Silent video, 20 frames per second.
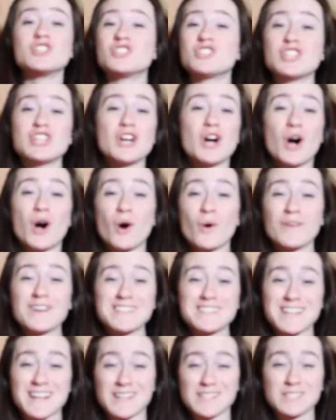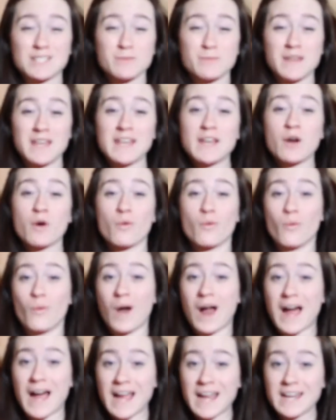She always has to be
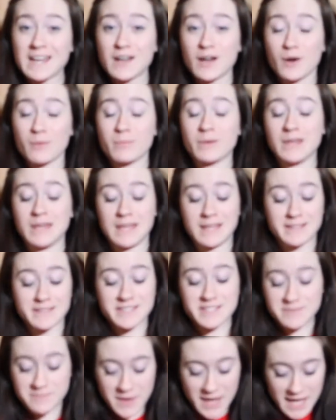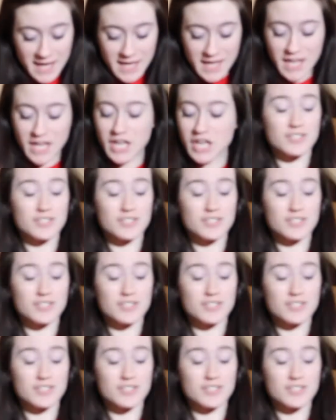right up against me